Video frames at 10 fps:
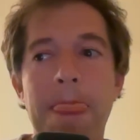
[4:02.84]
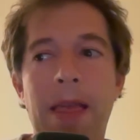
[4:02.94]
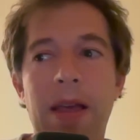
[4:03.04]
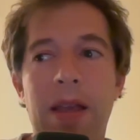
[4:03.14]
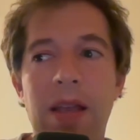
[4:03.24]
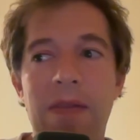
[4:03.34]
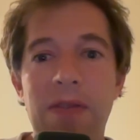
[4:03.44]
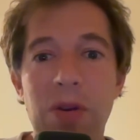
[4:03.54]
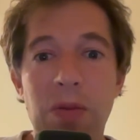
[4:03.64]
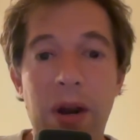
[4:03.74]
Like if
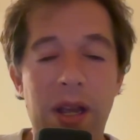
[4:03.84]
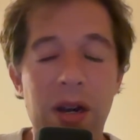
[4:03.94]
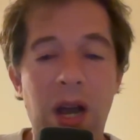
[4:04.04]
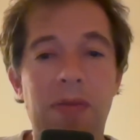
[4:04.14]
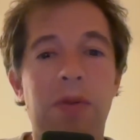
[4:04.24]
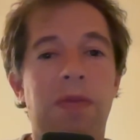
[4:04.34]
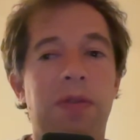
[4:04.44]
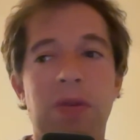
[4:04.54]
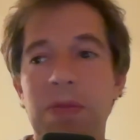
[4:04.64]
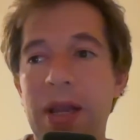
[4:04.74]
you're writing a novel,
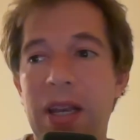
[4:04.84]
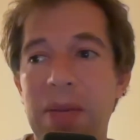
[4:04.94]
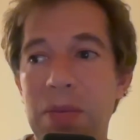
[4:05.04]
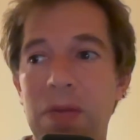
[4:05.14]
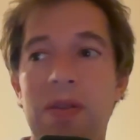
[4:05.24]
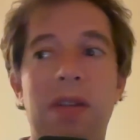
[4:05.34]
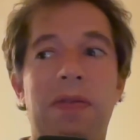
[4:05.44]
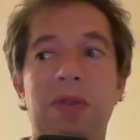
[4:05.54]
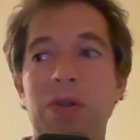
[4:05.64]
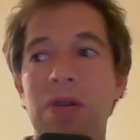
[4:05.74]
if you're making a movie,
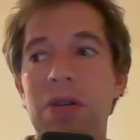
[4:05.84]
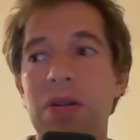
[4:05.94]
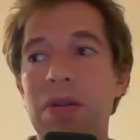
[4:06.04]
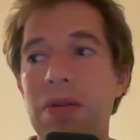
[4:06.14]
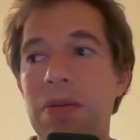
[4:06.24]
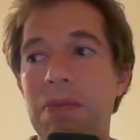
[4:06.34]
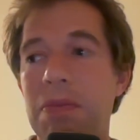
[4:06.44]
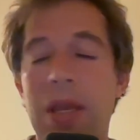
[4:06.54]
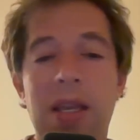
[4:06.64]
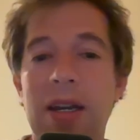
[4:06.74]
if you're
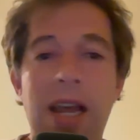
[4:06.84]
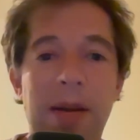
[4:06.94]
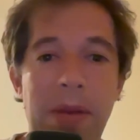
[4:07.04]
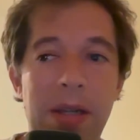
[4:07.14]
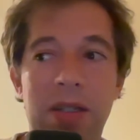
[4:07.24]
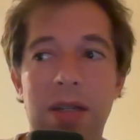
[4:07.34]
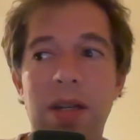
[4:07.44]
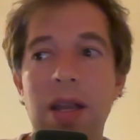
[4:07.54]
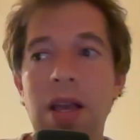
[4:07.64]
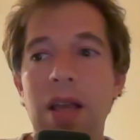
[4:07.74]
making an animation,
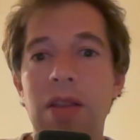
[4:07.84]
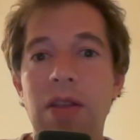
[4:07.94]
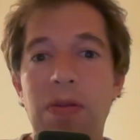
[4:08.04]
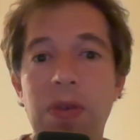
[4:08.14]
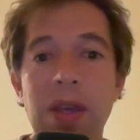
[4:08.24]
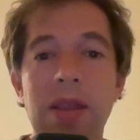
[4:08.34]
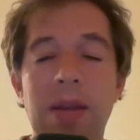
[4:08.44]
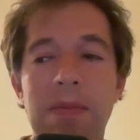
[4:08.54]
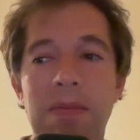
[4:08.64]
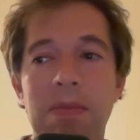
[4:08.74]
the thing
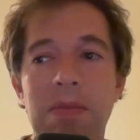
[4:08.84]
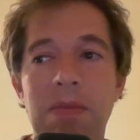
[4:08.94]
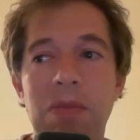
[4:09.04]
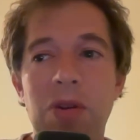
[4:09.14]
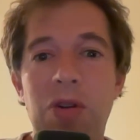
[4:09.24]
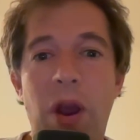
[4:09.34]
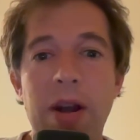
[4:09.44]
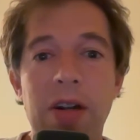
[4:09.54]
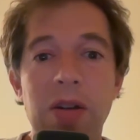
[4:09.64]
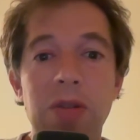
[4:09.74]
that you're trying
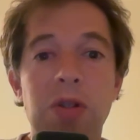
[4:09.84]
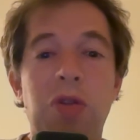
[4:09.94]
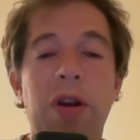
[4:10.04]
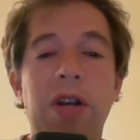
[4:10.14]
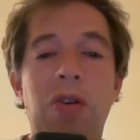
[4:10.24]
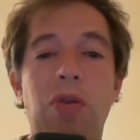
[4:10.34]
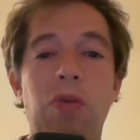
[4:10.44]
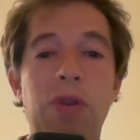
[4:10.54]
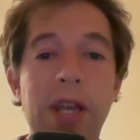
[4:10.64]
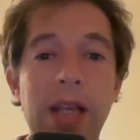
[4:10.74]
to do is you're trying to
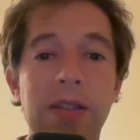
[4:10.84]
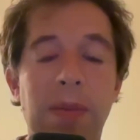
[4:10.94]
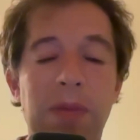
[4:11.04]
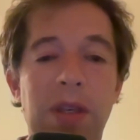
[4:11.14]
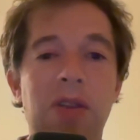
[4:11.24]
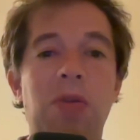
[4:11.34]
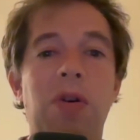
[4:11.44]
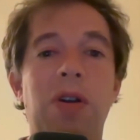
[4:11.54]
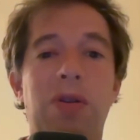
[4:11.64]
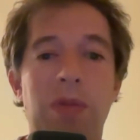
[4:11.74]
create something. You're
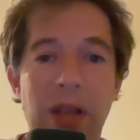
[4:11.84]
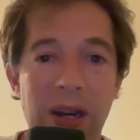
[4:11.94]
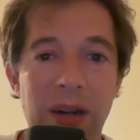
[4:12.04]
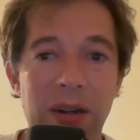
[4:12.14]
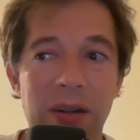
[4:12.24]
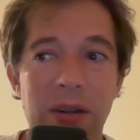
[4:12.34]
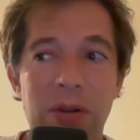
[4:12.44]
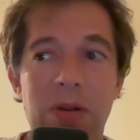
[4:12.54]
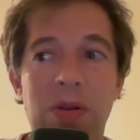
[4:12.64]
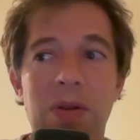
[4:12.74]
a creator.
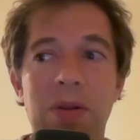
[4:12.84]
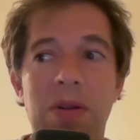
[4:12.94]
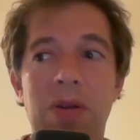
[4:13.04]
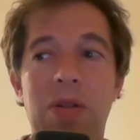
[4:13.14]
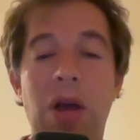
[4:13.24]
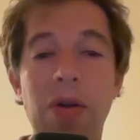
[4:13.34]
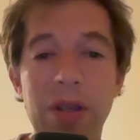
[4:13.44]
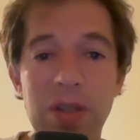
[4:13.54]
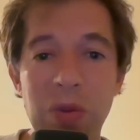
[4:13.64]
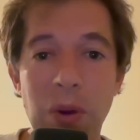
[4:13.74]
You're telling
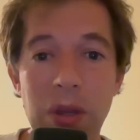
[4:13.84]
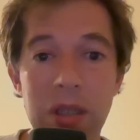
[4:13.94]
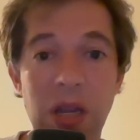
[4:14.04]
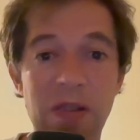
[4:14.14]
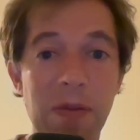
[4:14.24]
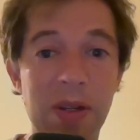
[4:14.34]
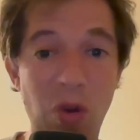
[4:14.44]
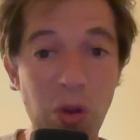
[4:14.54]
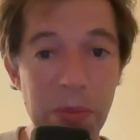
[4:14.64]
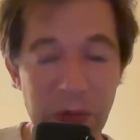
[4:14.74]
a story that's never been
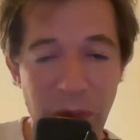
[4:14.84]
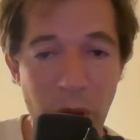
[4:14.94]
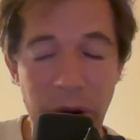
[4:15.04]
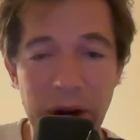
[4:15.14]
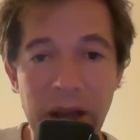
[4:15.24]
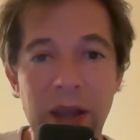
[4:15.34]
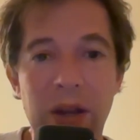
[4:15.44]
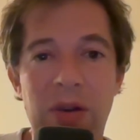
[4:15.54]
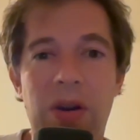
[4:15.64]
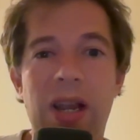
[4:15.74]
told before,
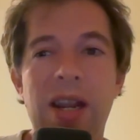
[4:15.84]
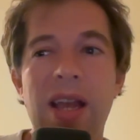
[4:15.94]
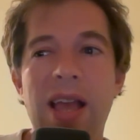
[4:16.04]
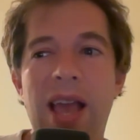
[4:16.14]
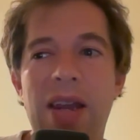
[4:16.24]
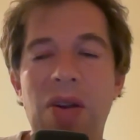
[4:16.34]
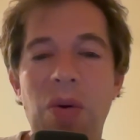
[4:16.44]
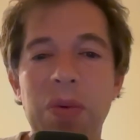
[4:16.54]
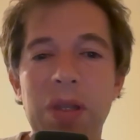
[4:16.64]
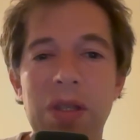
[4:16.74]
right? And
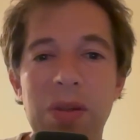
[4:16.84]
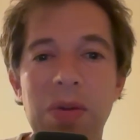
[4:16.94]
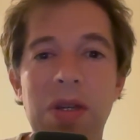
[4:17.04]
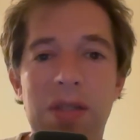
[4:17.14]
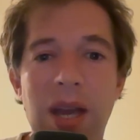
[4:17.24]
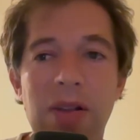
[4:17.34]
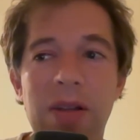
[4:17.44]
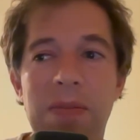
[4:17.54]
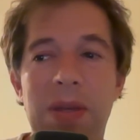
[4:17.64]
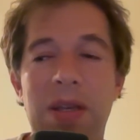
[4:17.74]
only you can tell
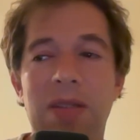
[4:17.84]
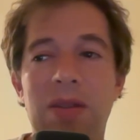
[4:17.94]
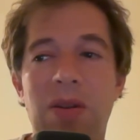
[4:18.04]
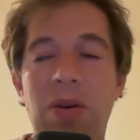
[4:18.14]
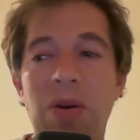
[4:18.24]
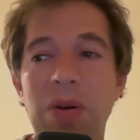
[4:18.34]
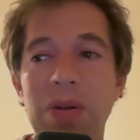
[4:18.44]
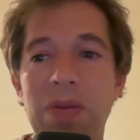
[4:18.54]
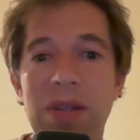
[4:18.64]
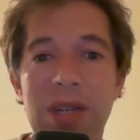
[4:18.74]
it, because all
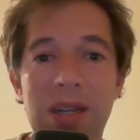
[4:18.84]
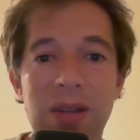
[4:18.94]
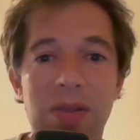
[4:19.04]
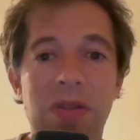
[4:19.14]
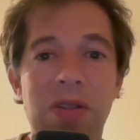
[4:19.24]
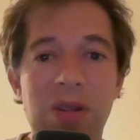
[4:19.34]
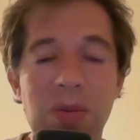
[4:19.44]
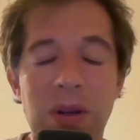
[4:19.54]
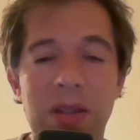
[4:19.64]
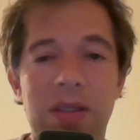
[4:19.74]
of the details, all the
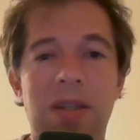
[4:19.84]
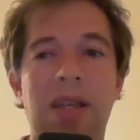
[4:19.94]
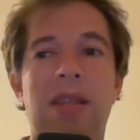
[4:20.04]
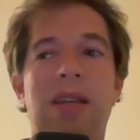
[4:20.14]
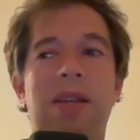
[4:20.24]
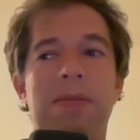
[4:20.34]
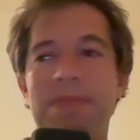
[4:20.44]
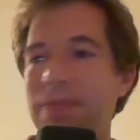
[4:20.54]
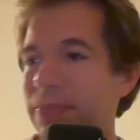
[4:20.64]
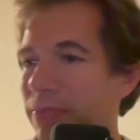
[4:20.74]
nuance, like
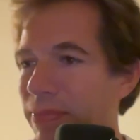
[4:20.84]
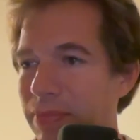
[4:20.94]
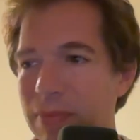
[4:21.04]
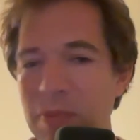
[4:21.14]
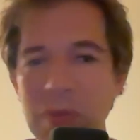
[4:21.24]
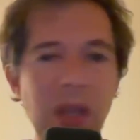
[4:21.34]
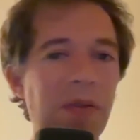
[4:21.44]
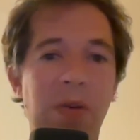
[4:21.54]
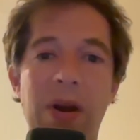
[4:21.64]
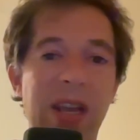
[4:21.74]
if
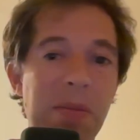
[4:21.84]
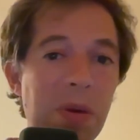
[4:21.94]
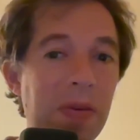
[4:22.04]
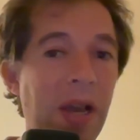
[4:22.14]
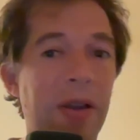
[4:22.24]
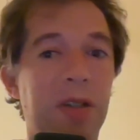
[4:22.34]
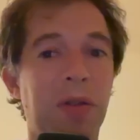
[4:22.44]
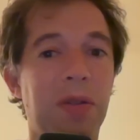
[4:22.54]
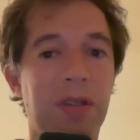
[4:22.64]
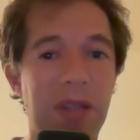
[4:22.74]
you're writing a movie, how you
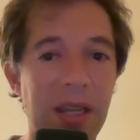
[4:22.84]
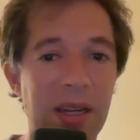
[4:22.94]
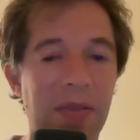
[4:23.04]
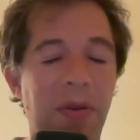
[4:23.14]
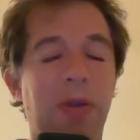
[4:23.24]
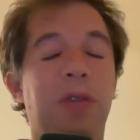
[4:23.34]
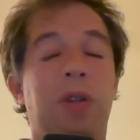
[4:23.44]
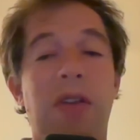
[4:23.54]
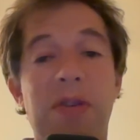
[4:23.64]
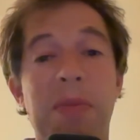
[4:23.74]
shoot the scene,
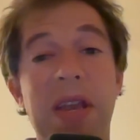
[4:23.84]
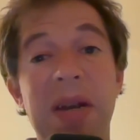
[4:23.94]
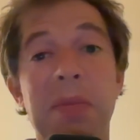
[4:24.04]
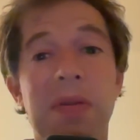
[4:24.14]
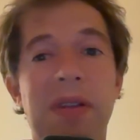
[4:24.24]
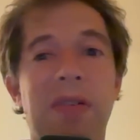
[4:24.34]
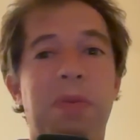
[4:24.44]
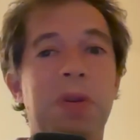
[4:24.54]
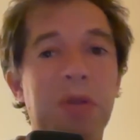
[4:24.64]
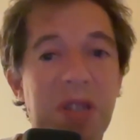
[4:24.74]
if you're making a movie or
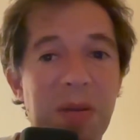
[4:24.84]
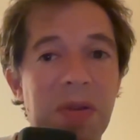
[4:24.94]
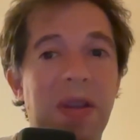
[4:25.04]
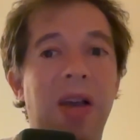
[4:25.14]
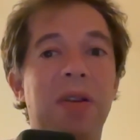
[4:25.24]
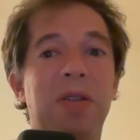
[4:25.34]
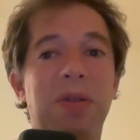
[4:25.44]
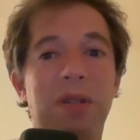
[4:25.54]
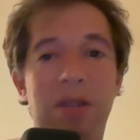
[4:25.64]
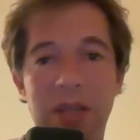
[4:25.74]
producing a movie, how you
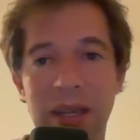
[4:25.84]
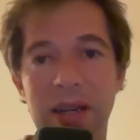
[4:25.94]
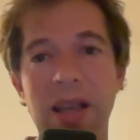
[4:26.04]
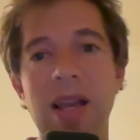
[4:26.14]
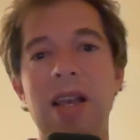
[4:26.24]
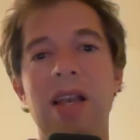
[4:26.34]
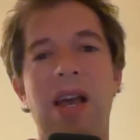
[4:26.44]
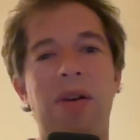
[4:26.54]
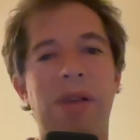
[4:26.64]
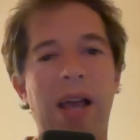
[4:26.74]
shoot the scene,
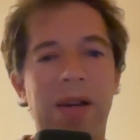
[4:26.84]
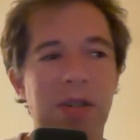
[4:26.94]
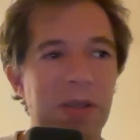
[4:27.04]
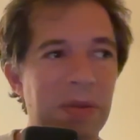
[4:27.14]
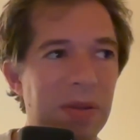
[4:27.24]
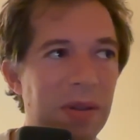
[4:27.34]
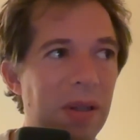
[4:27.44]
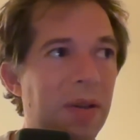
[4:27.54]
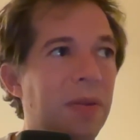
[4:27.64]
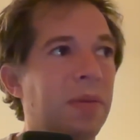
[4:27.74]
how the actors,
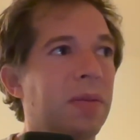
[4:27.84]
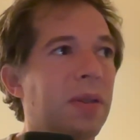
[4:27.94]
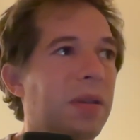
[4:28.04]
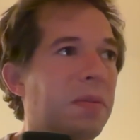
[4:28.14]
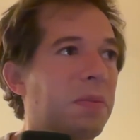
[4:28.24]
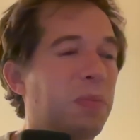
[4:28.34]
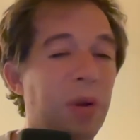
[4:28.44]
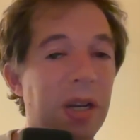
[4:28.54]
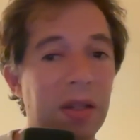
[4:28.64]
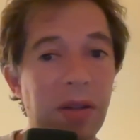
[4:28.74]

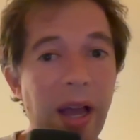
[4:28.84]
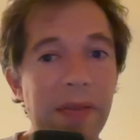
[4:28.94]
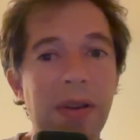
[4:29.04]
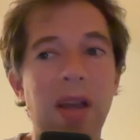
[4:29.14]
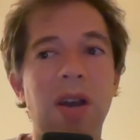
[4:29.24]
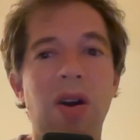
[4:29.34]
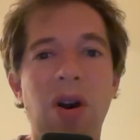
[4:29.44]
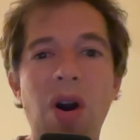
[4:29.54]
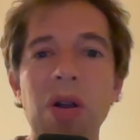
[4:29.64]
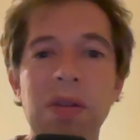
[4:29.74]
bring it to life.
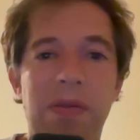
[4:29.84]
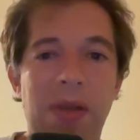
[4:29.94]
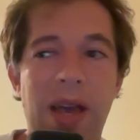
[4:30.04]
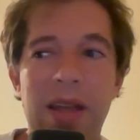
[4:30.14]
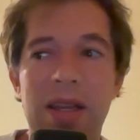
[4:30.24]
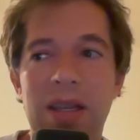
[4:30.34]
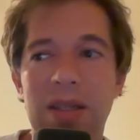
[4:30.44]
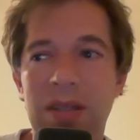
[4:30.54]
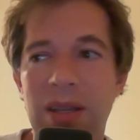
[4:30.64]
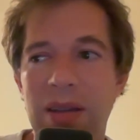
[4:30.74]
All of that
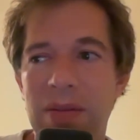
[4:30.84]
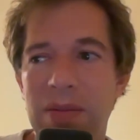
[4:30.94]
is a